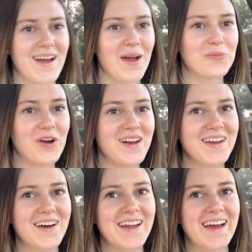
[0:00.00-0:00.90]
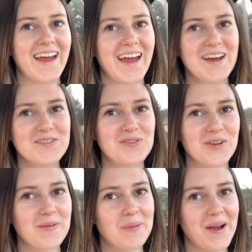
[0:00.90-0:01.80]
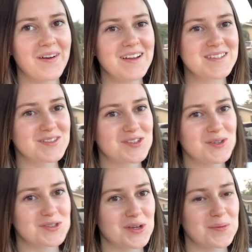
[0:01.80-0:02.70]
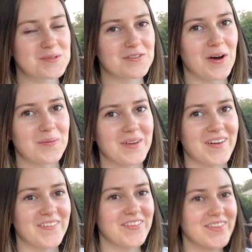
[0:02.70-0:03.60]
I'm running on a handful of berries and two scoops of oatmeal.